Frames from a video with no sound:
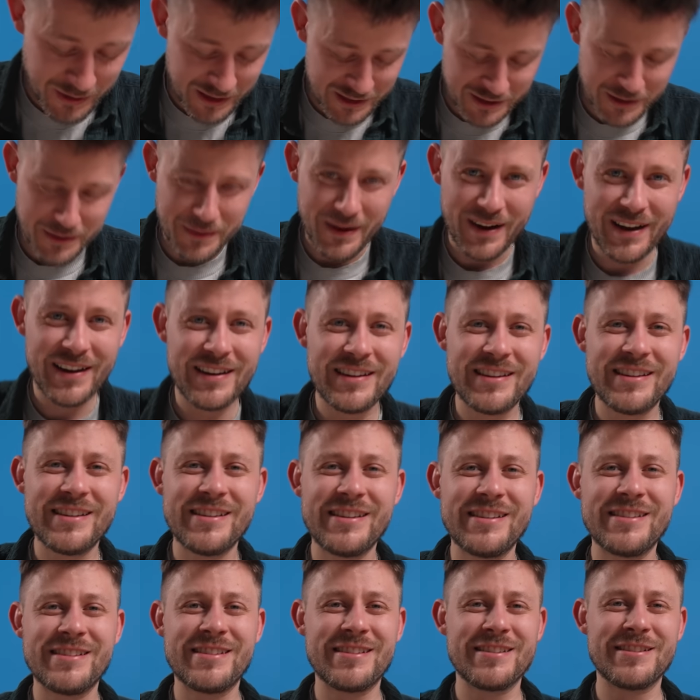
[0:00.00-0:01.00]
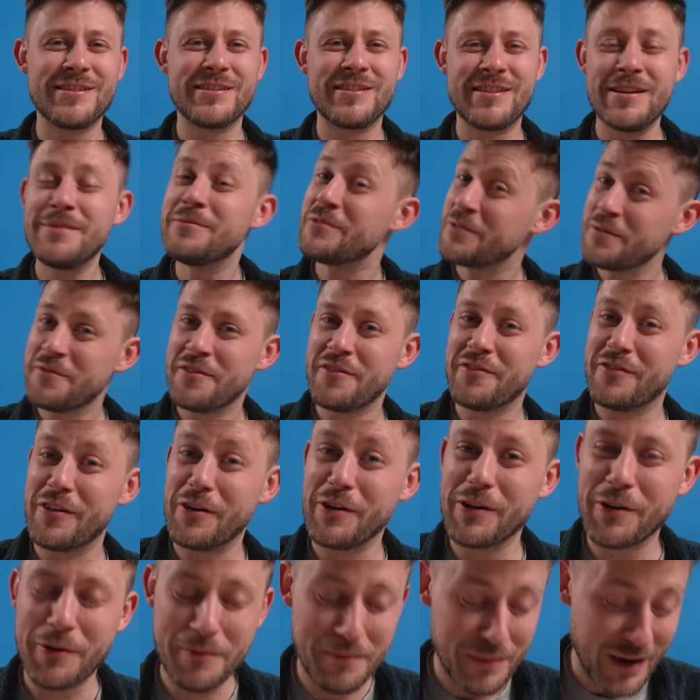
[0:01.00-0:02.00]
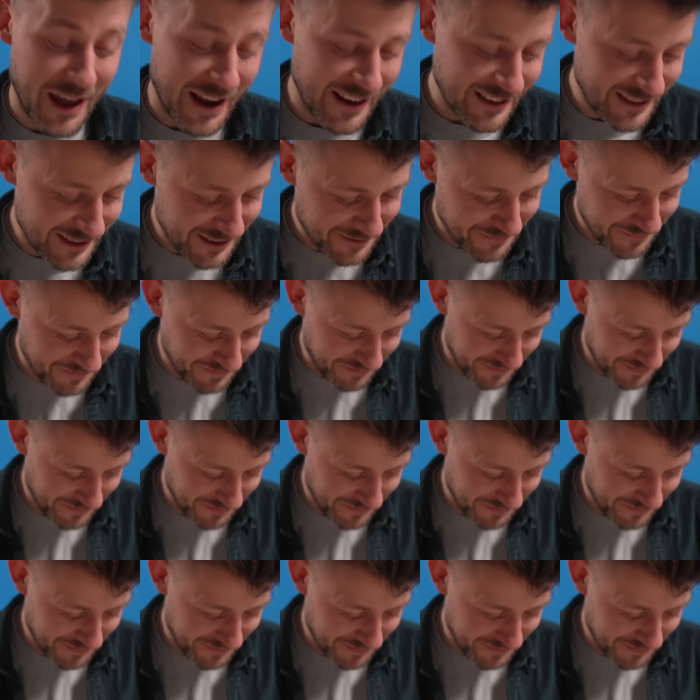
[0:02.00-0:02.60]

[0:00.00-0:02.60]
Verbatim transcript: wind turbine is, seems to be very complex.